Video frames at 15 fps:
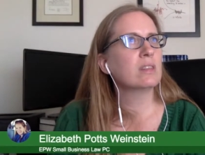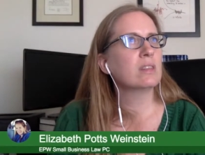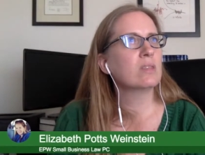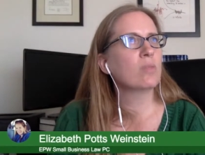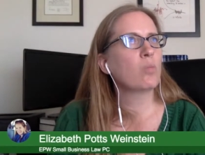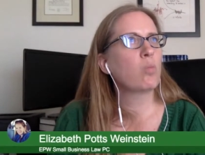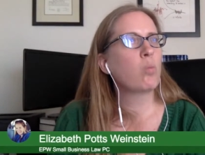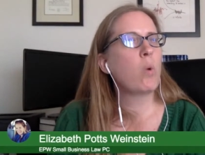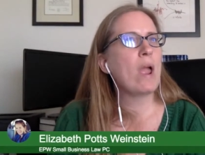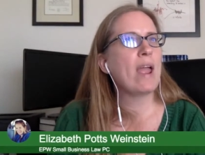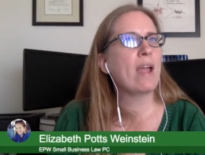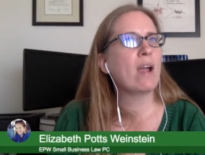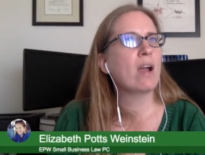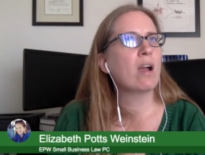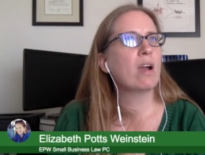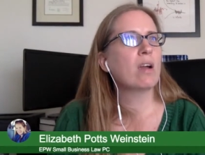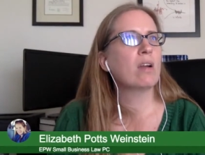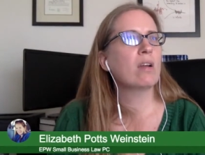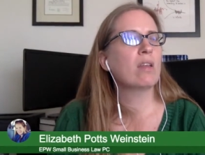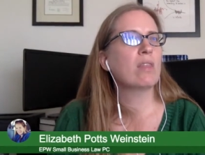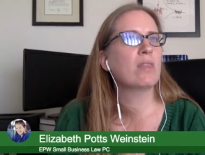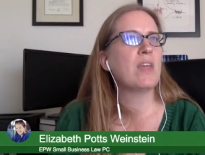
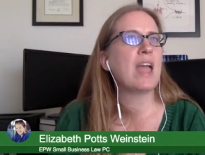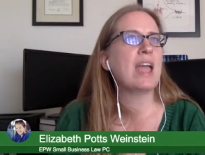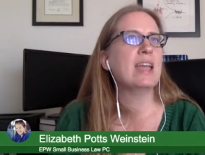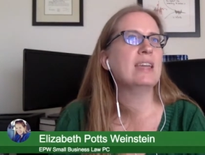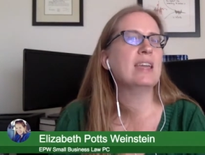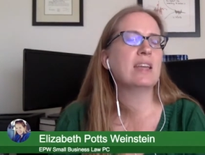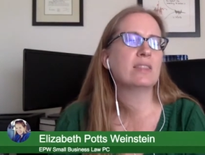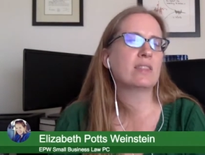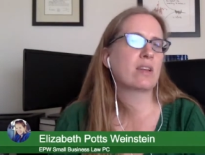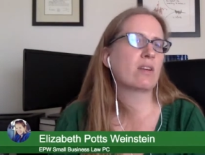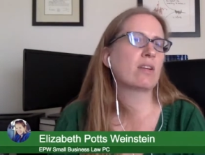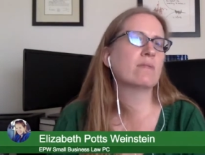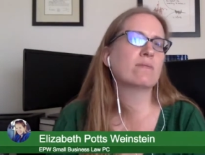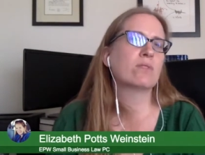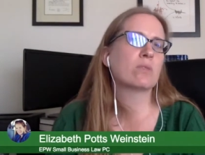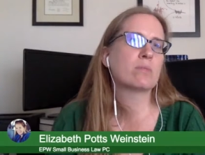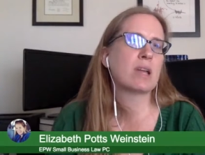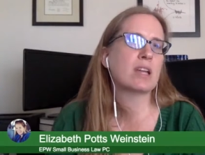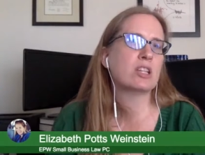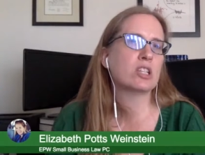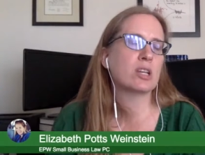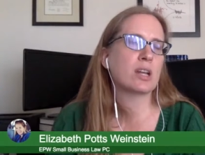where they get their information.